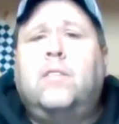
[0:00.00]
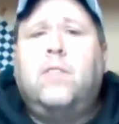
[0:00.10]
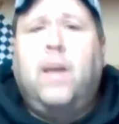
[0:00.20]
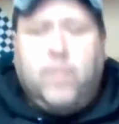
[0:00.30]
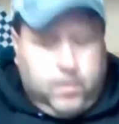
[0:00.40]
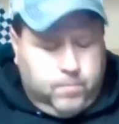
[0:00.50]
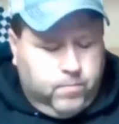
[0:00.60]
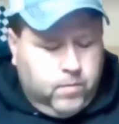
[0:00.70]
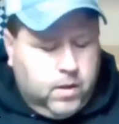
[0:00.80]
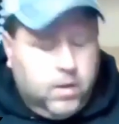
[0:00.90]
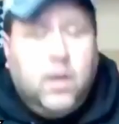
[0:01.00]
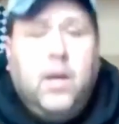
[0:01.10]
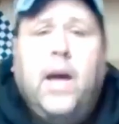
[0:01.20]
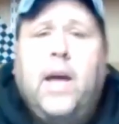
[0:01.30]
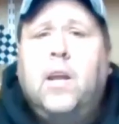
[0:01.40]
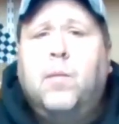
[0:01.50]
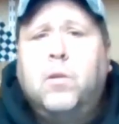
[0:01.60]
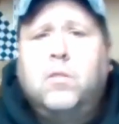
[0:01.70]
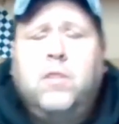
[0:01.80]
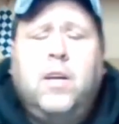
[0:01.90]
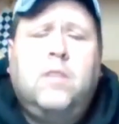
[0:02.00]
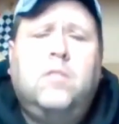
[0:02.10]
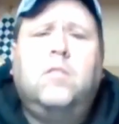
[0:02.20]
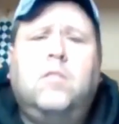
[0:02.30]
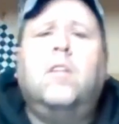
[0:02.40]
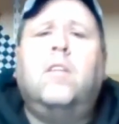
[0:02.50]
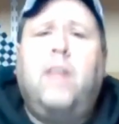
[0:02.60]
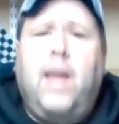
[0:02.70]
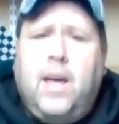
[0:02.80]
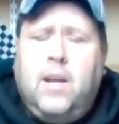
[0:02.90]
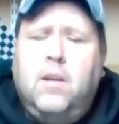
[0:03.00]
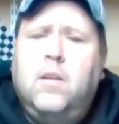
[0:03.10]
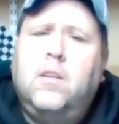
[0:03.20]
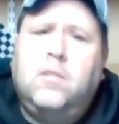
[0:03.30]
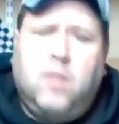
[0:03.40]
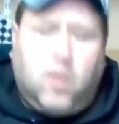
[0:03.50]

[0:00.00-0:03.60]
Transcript: at 7. At number 6, Dan the